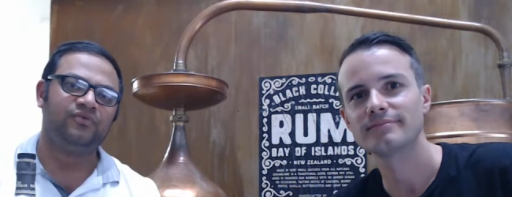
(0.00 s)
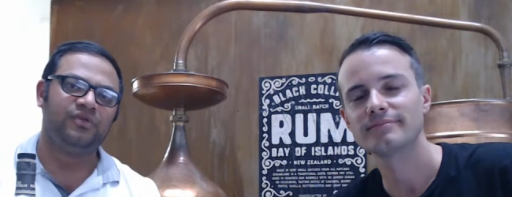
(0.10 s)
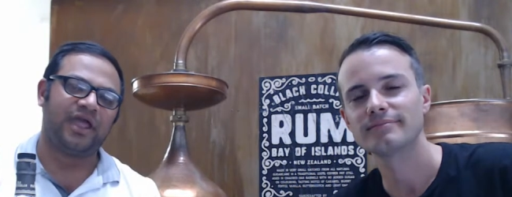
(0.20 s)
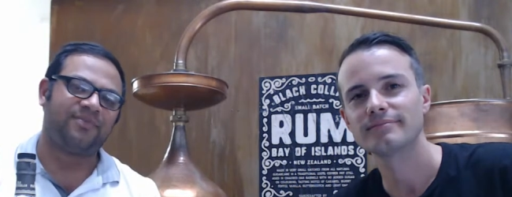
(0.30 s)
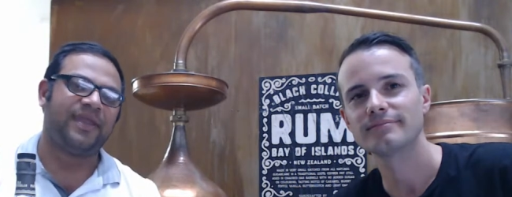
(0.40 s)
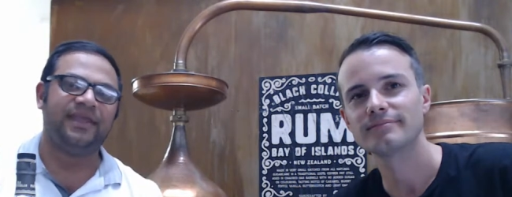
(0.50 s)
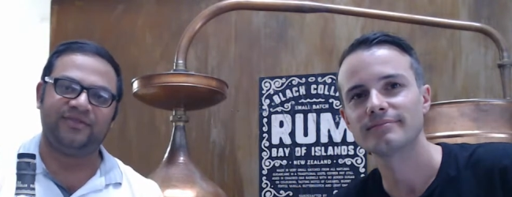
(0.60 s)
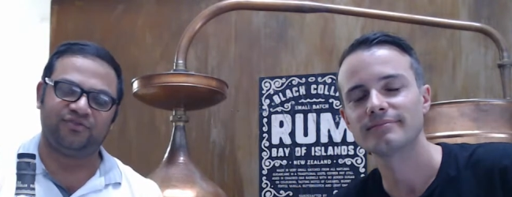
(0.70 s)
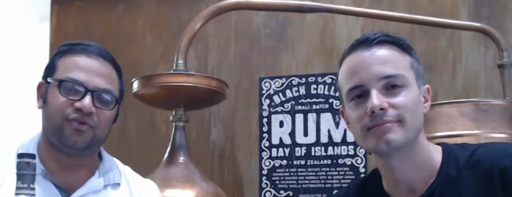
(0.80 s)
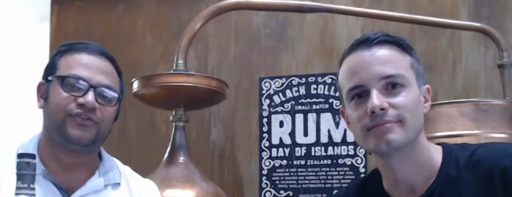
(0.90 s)
Speaker 1: like me,
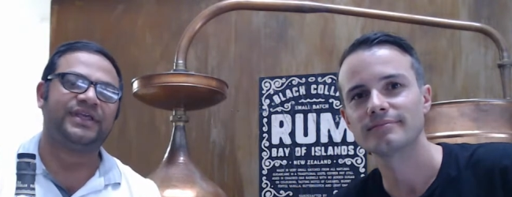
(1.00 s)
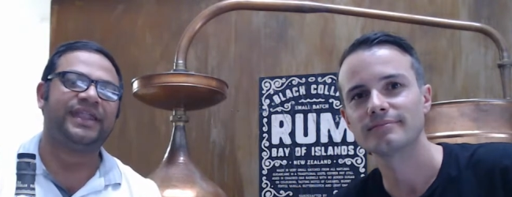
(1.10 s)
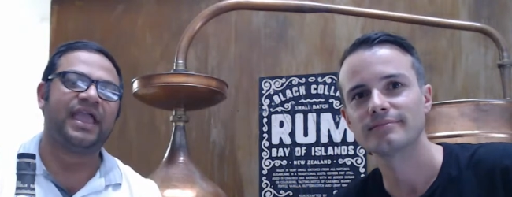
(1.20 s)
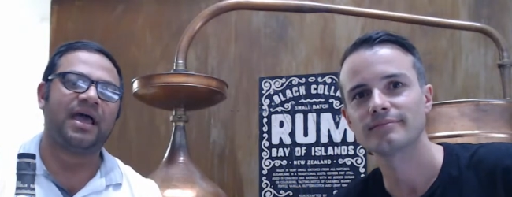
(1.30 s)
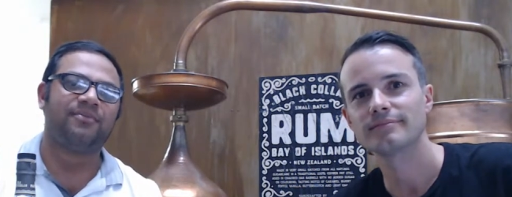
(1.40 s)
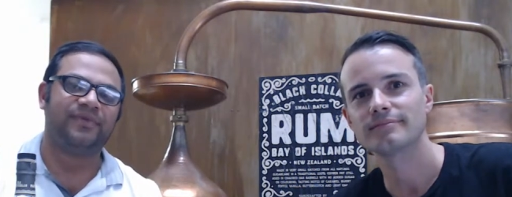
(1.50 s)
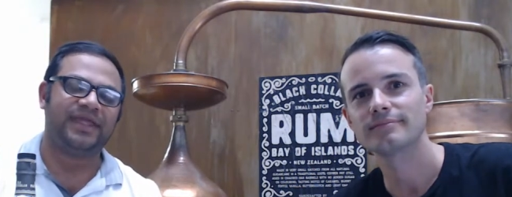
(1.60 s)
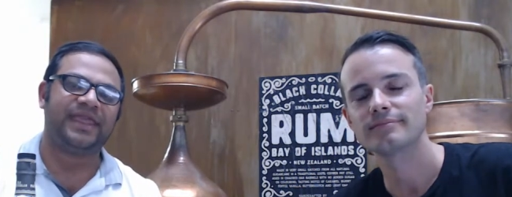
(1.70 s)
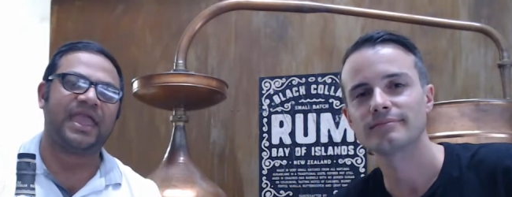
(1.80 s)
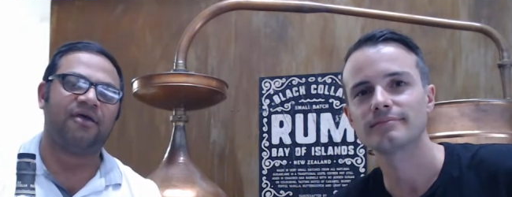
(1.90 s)
is sort of setting up,
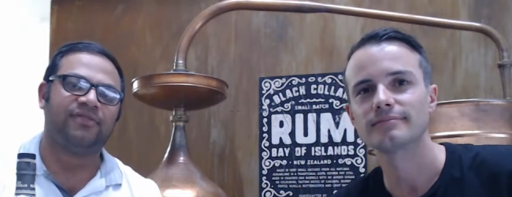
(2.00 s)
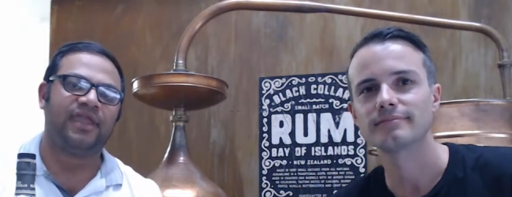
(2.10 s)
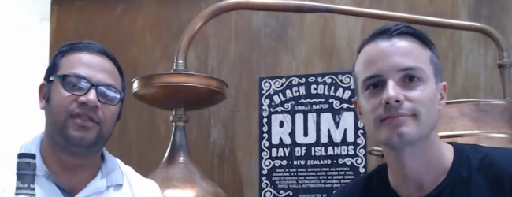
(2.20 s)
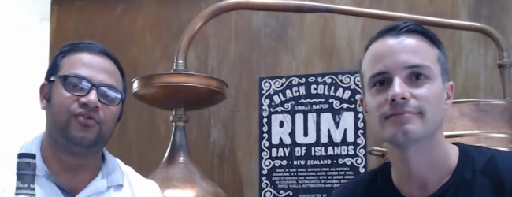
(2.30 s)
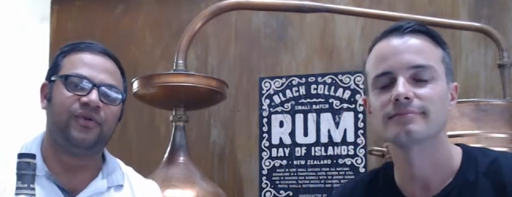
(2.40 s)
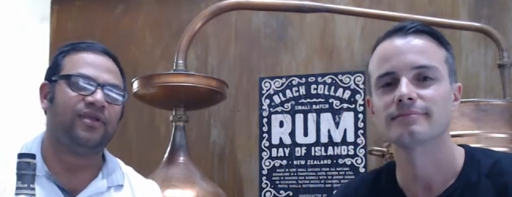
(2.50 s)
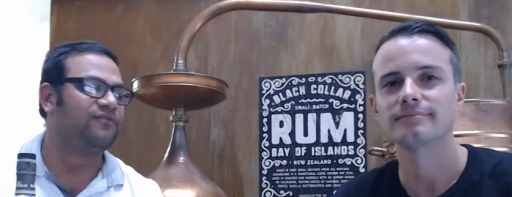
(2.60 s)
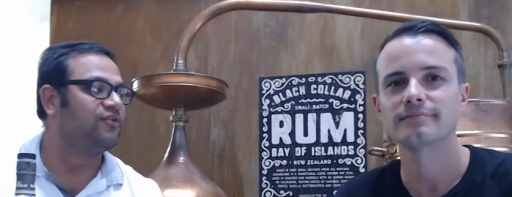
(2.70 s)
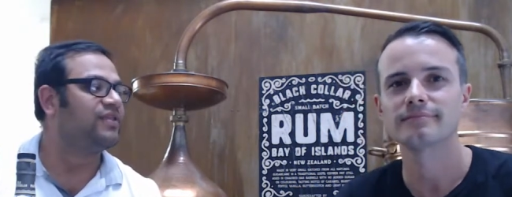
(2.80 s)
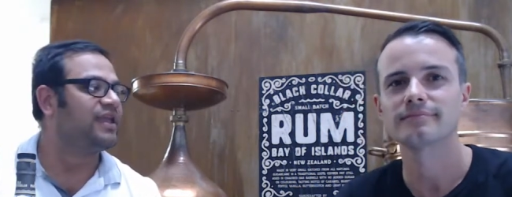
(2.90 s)
getting out there, doing a
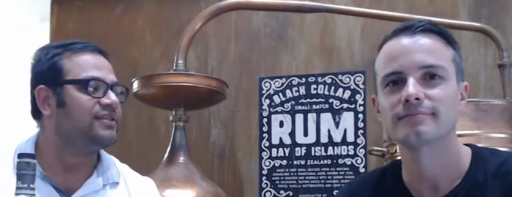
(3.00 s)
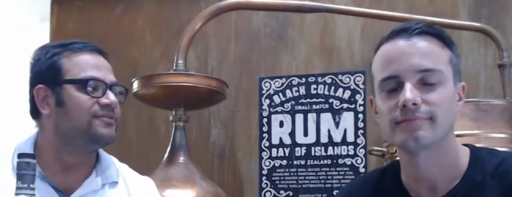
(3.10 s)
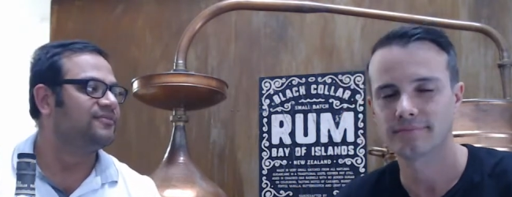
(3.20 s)
few things.